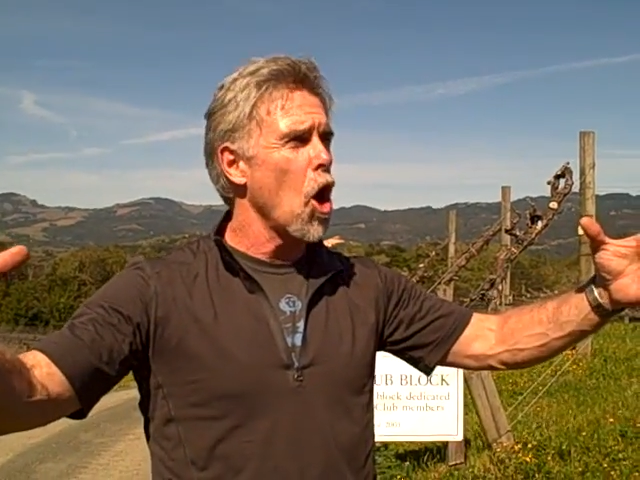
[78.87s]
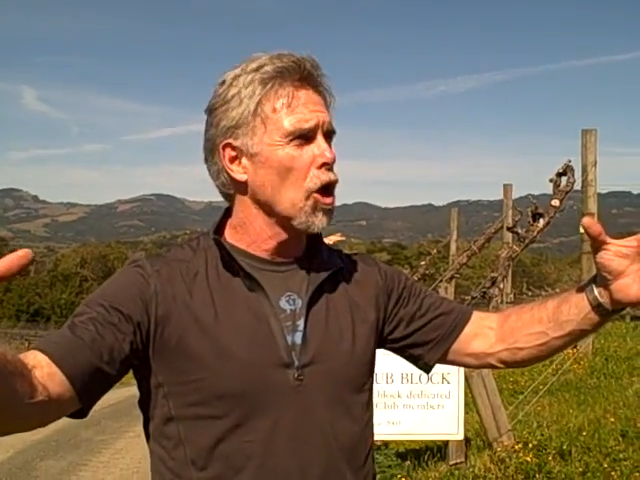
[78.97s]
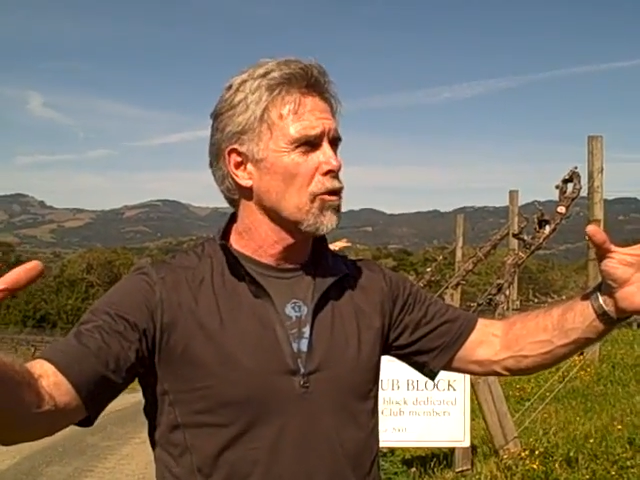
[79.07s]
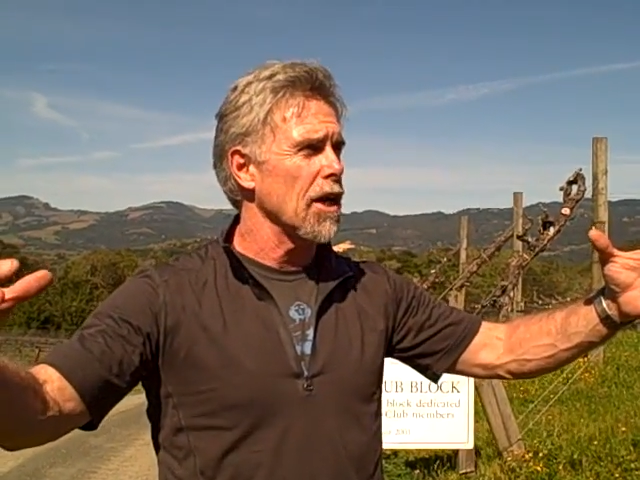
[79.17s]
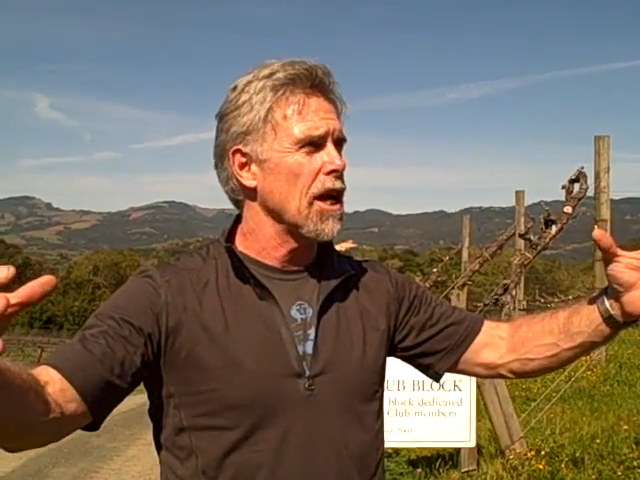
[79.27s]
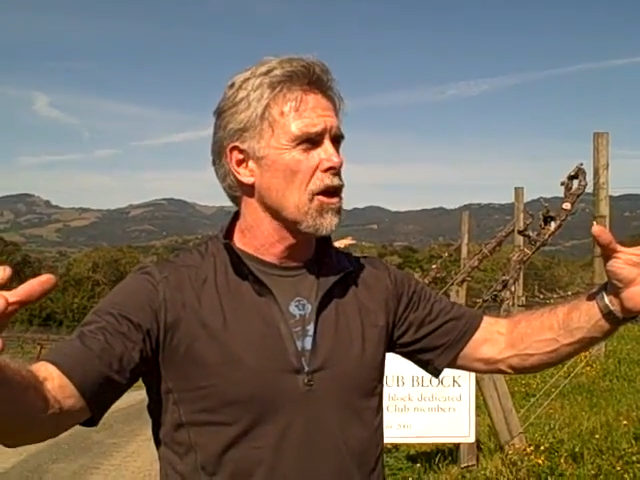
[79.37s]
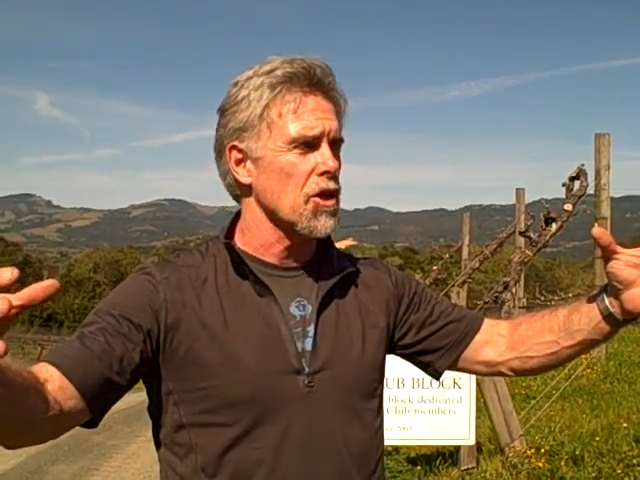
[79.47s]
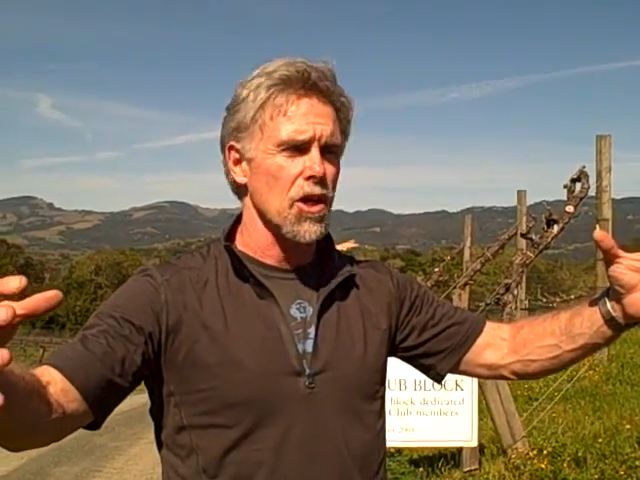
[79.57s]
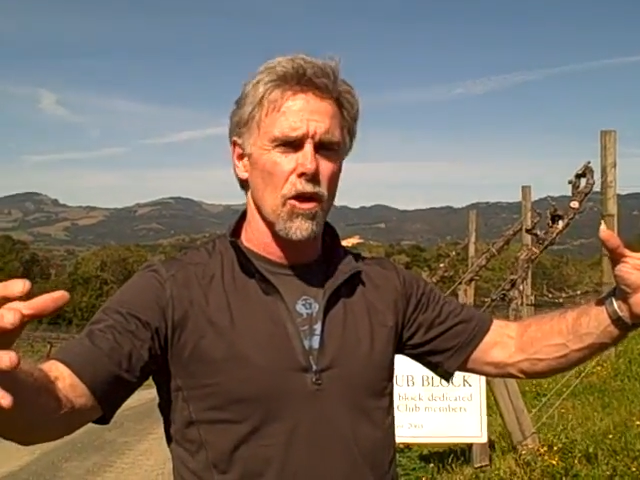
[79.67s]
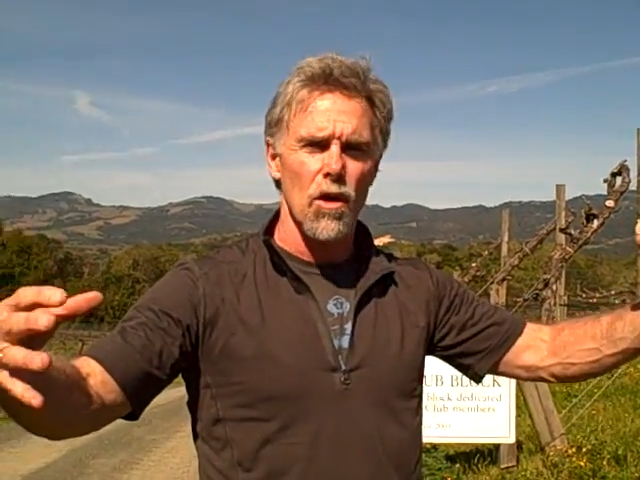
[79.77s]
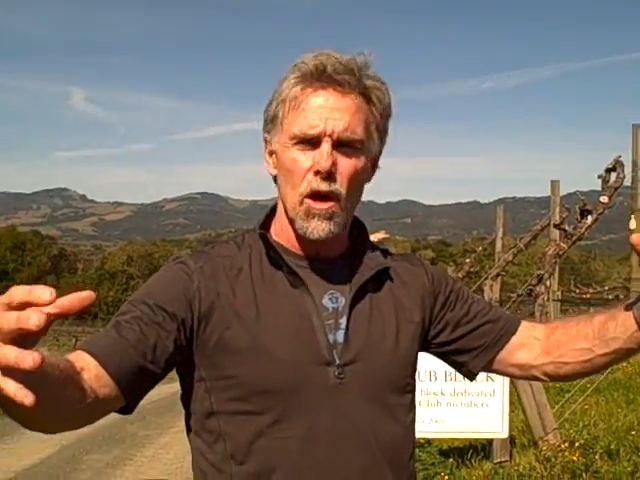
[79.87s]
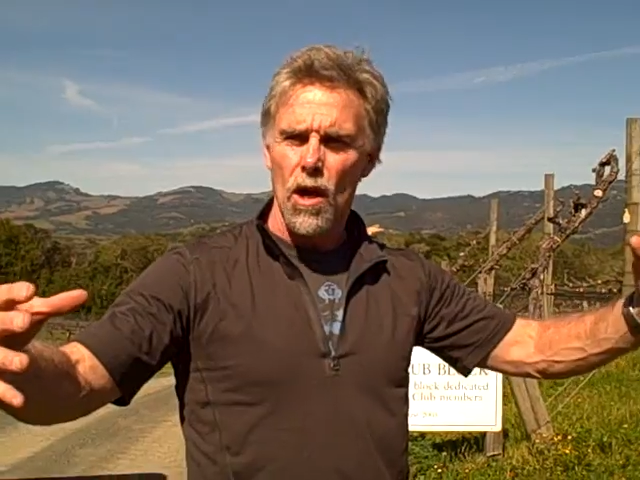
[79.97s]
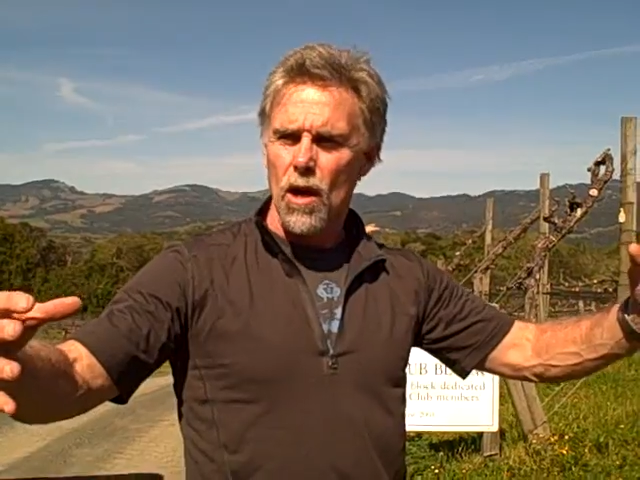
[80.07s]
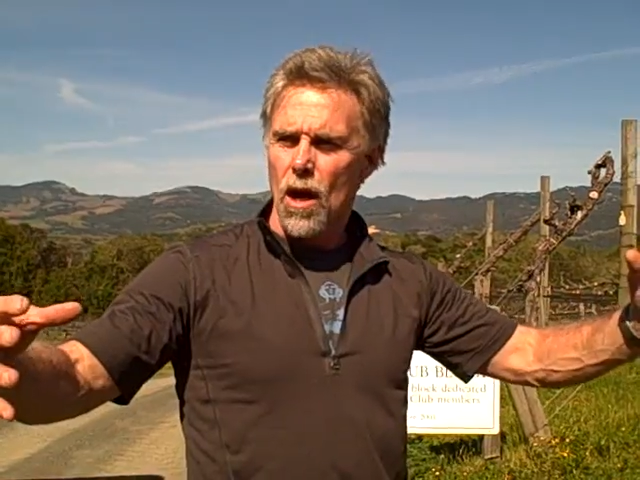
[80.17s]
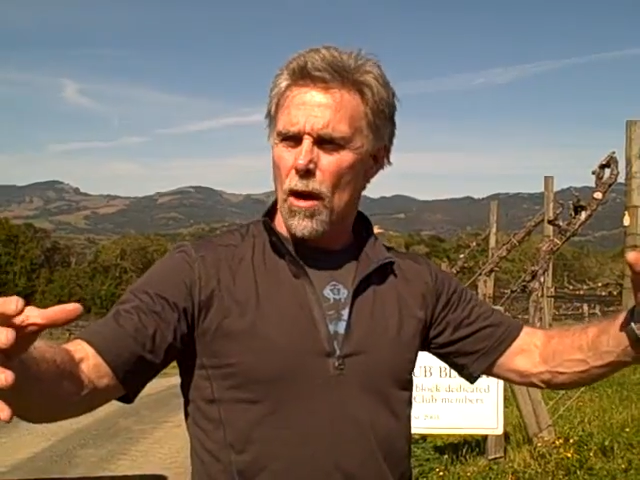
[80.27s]
cauldron here. So,
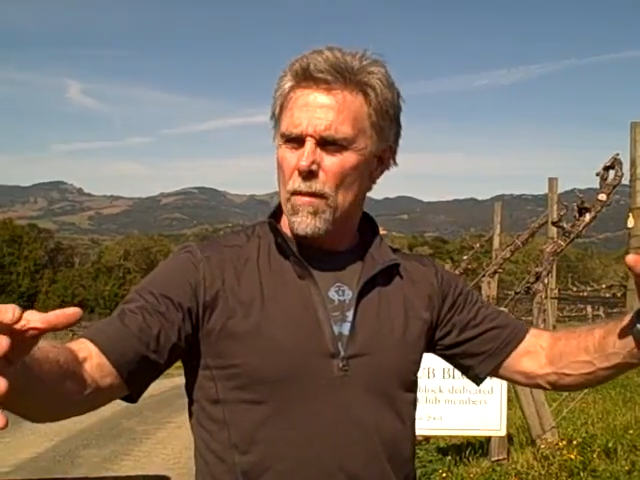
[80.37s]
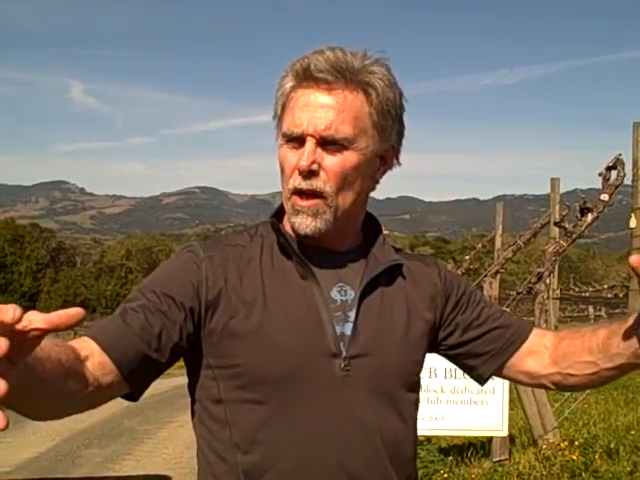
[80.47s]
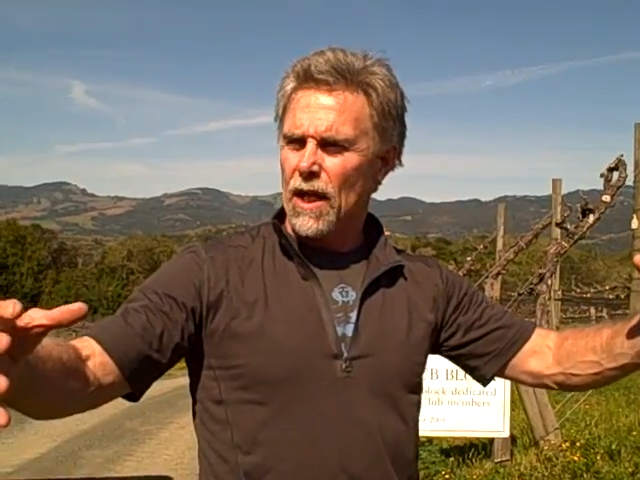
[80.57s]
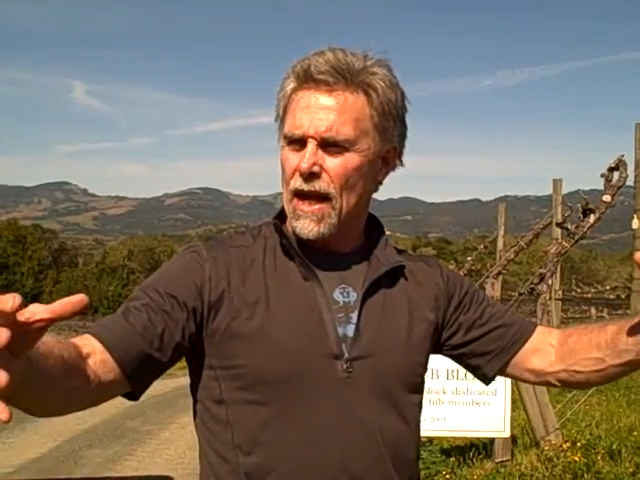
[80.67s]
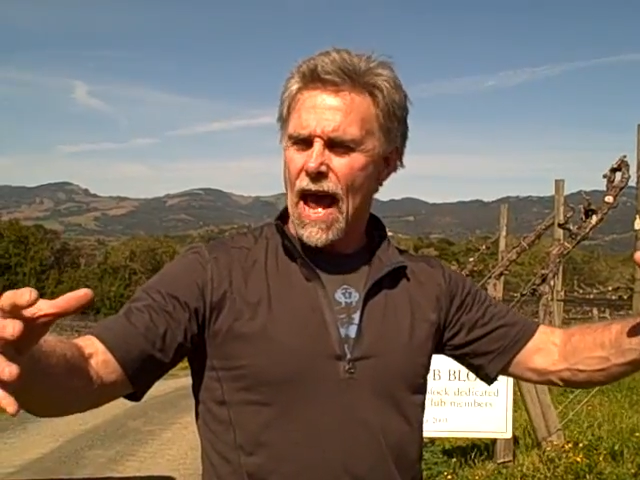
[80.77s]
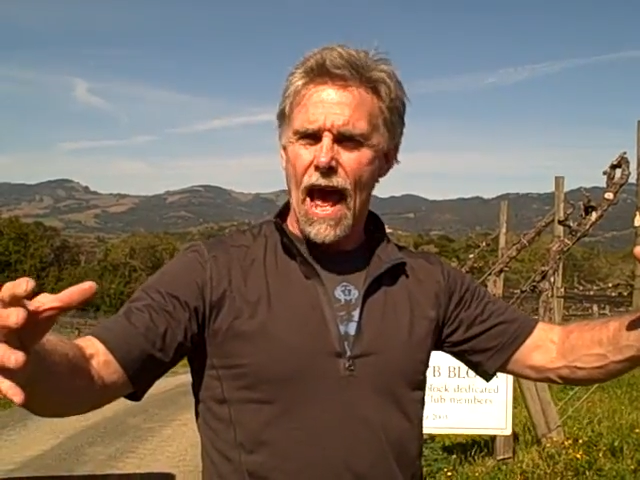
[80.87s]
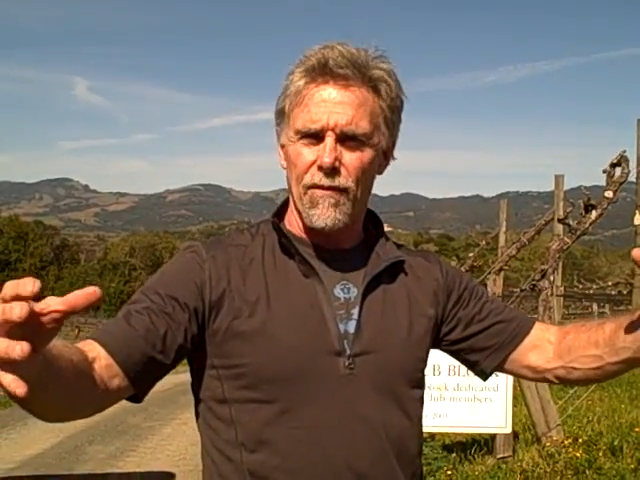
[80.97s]
1.5 million